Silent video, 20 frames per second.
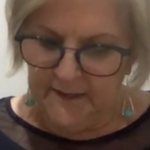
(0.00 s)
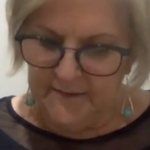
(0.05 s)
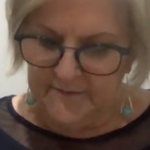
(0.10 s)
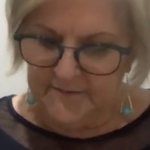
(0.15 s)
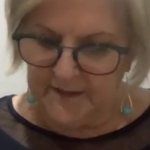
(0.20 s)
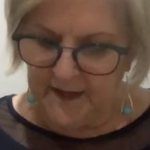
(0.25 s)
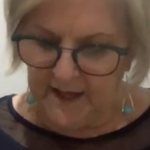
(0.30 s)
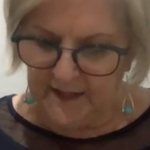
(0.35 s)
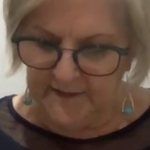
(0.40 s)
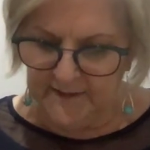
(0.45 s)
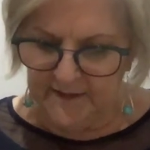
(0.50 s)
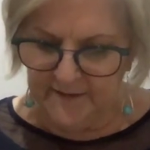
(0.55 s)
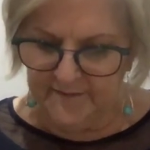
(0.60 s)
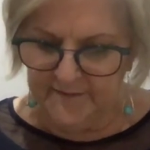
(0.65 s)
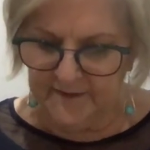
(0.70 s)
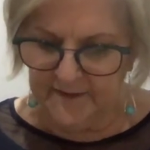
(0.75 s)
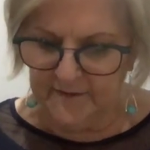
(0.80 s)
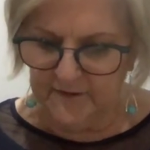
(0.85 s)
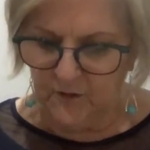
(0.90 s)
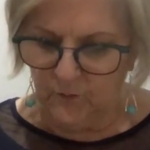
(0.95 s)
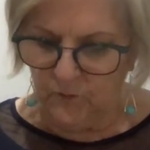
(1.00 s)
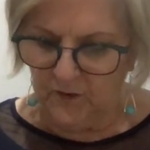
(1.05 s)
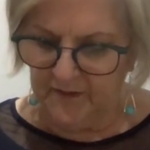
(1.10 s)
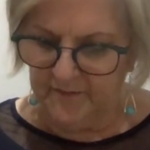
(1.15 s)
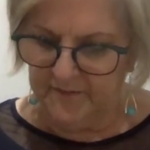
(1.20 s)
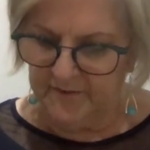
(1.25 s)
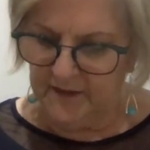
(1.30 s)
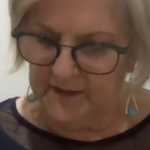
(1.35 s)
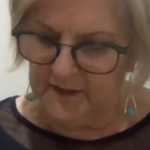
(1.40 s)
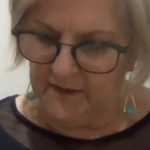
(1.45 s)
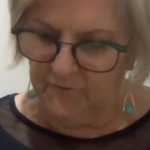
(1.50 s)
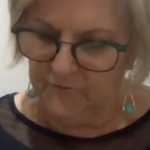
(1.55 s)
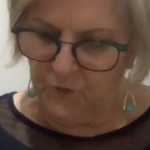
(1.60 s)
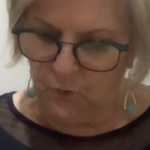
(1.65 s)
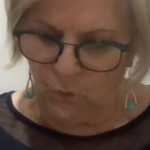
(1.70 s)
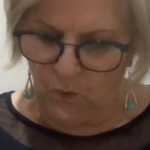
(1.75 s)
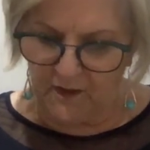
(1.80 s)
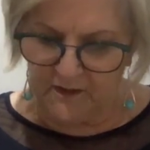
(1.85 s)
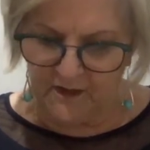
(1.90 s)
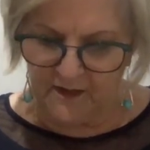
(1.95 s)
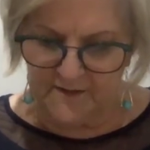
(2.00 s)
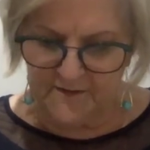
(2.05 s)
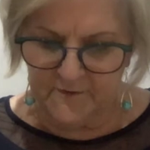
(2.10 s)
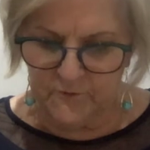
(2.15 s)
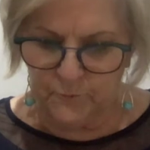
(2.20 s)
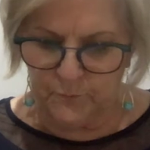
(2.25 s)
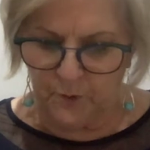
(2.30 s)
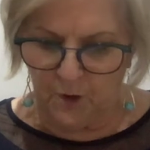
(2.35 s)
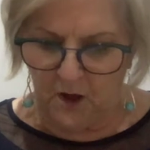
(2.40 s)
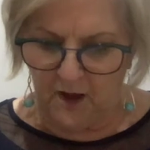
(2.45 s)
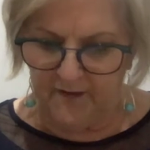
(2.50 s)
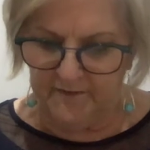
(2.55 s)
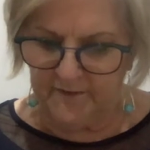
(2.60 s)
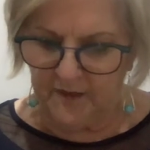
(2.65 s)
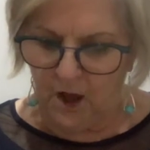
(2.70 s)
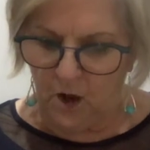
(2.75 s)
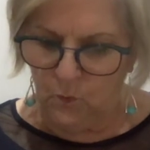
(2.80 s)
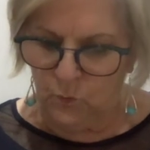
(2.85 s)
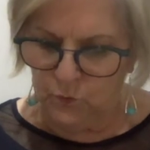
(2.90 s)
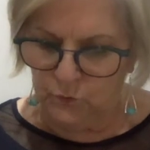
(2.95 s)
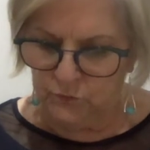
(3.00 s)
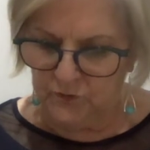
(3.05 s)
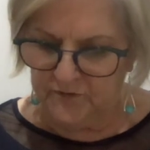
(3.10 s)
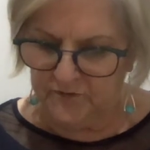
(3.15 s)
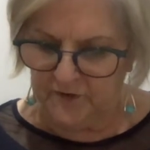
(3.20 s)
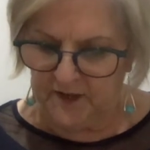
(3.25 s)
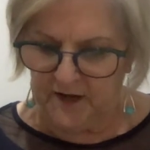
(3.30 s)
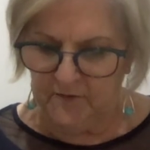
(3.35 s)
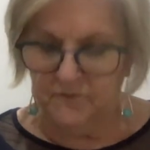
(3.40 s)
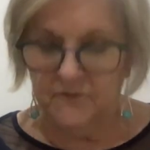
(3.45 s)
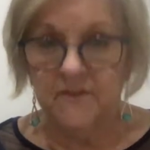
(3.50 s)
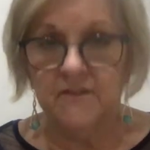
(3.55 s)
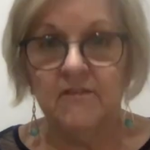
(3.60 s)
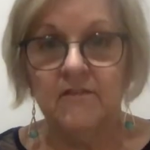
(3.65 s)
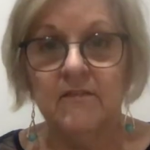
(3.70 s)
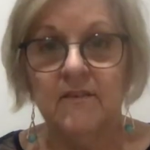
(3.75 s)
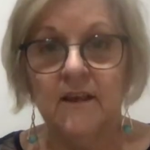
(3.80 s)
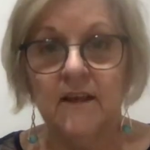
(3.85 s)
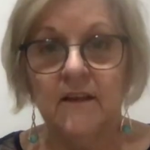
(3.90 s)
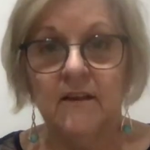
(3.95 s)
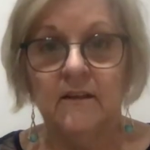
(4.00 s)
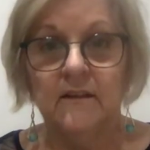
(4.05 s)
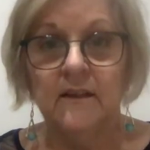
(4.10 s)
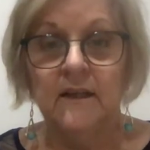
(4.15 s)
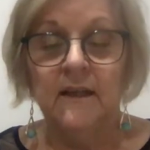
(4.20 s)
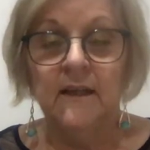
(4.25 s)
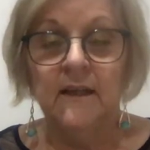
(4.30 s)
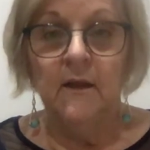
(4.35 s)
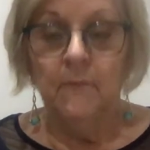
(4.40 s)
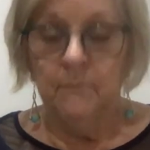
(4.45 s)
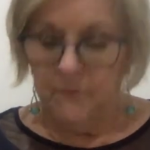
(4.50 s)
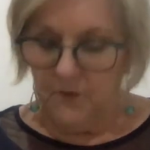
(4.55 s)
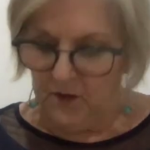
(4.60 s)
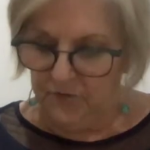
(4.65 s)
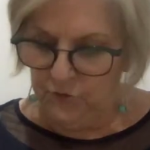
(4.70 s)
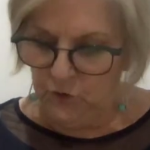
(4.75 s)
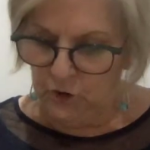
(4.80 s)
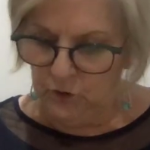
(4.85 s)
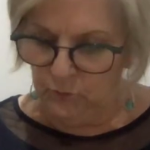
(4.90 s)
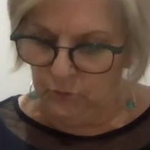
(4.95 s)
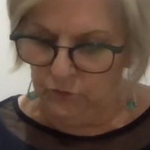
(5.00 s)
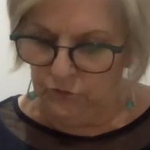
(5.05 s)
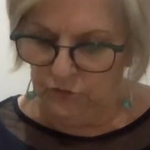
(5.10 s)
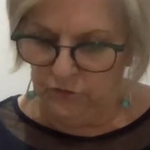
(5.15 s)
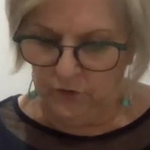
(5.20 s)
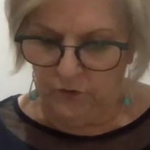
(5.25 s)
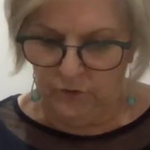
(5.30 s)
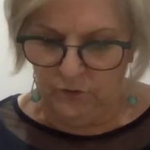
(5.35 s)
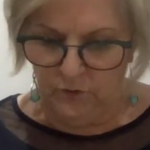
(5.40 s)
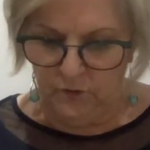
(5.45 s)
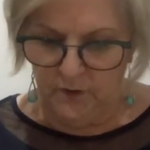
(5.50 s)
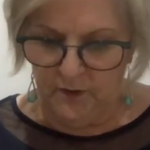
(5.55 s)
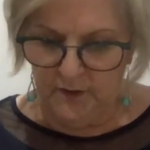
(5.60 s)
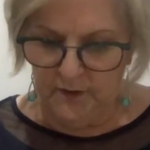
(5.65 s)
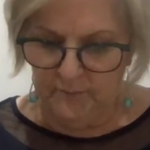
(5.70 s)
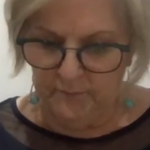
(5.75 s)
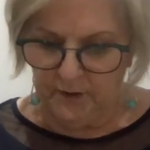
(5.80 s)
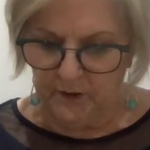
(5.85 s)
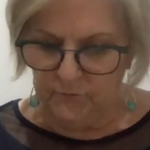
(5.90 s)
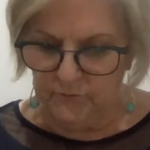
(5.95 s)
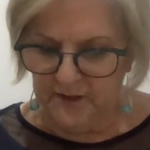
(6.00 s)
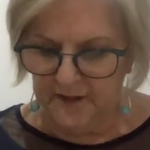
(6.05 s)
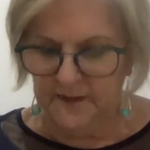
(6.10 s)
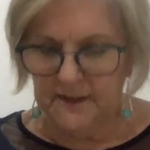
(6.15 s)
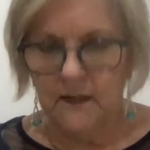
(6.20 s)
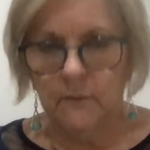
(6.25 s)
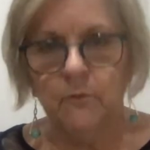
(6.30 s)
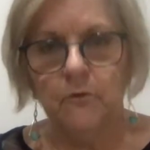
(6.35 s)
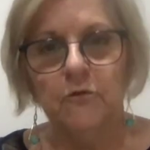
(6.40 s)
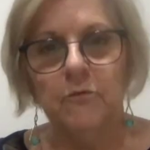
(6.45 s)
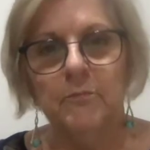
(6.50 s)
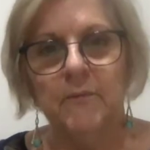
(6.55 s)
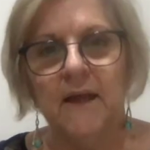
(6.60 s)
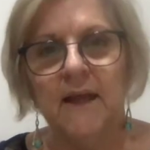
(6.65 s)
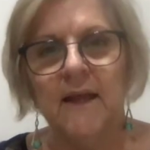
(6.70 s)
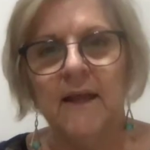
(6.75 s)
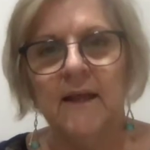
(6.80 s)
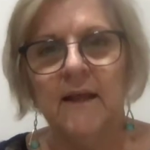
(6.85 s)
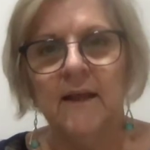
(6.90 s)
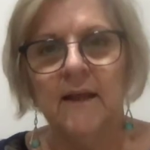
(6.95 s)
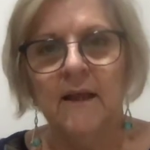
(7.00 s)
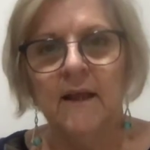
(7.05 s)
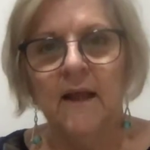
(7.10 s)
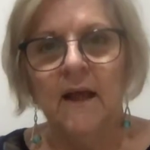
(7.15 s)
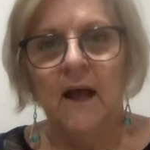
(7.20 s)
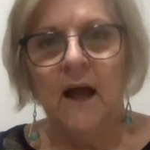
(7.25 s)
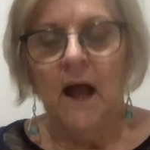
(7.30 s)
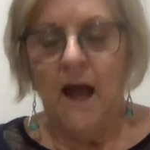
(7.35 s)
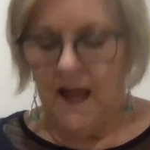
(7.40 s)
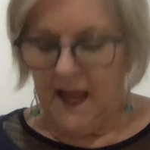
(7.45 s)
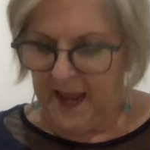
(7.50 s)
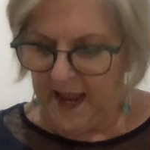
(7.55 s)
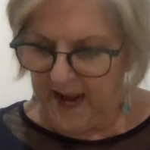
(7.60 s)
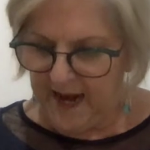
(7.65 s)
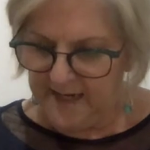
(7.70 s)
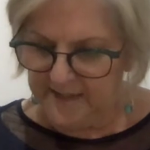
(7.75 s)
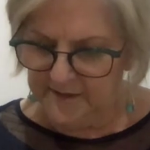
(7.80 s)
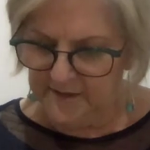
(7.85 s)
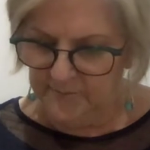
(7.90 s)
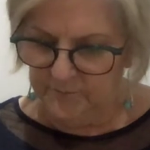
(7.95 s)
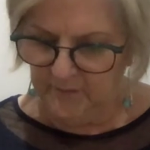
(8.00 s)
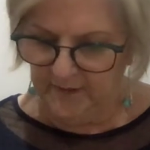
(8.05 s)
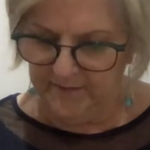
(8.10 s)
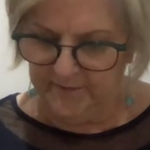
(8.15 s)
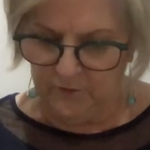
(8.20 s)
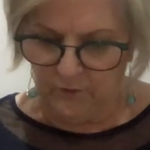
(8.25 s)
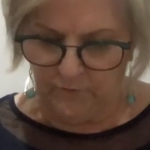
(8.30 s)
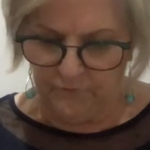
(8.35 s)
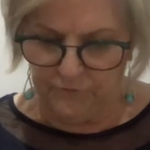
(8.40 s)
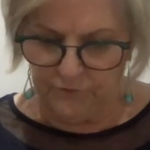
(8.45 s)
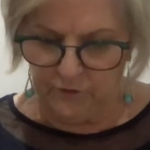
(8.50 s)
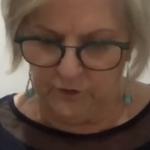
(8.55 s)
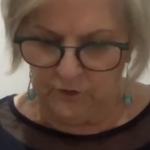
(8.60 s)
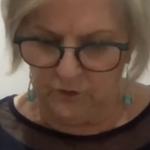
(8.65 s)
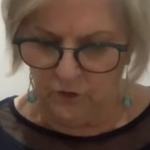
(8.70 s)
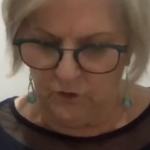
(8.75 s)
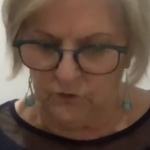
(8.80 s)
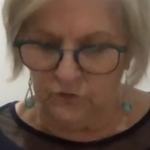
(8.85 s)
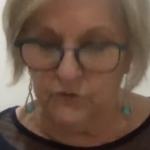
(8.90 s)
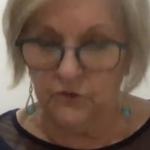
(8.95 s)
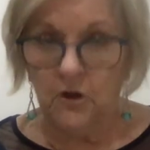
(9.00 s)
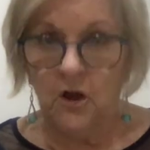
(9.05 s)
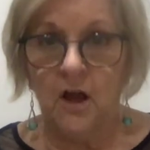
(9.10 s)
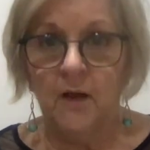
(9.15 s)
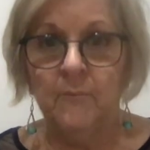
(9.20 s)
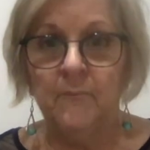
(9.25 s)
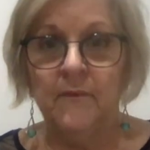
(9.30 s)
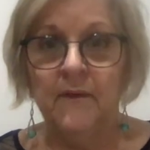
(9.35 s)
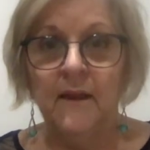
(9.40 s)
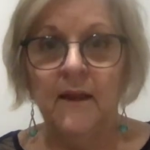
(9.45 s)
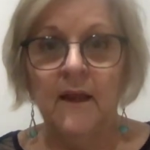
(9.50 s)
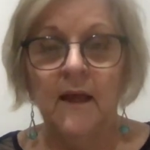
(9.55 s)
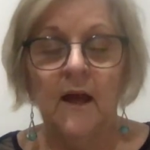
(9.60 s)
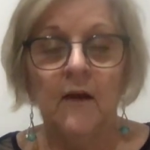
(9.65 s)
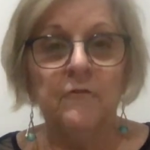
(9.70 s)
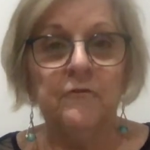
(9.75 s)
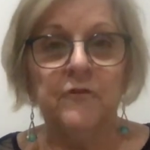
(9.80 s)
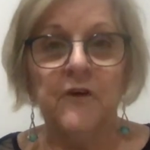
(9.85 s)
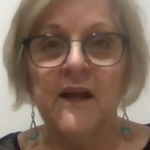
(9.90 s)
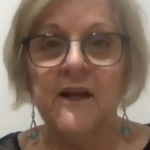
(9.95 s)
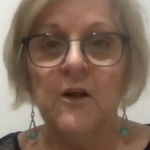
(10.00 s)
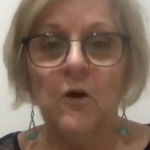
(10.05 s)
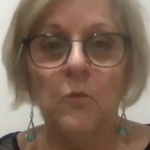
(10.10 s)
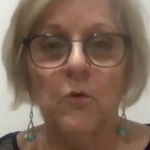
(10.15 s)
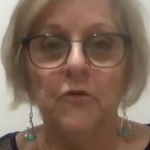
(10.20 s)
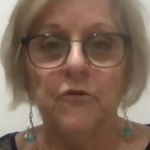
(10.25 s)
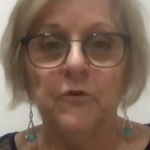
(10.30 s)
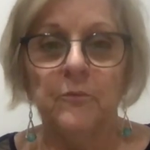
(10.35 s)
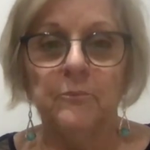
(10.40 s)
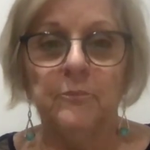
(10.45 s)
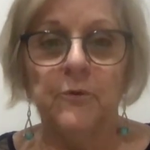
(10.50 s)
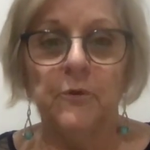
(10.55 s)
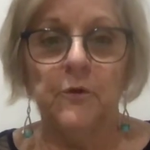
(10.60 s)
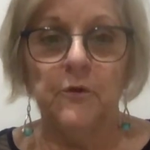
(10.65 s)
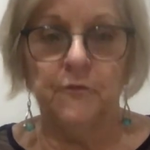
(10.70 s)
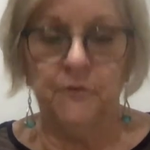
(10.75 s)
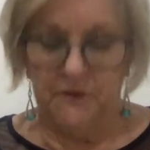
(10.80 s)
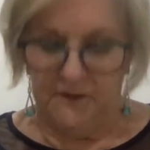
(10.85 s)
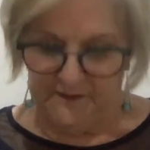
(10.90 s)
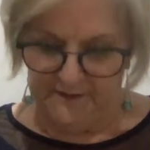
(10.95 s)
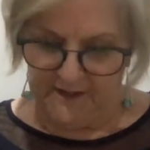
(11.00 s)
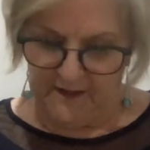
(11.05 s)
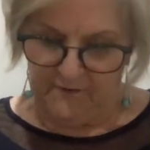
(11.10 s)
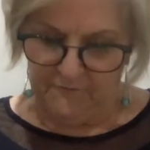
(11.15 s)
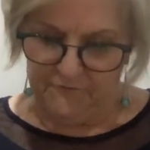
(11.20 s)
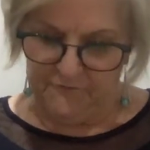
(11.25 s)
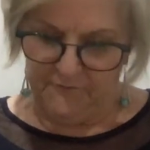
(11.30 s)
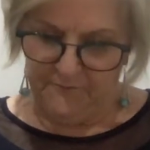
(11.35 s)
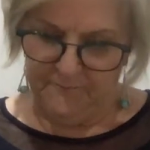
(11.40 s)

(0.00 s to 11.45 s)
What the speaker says: "Talia said that once I loved the one I despise, I would receive the seal. I thought it was you, but really it was me. I hated myself for a long time, afraid I wasn't beautiful enough."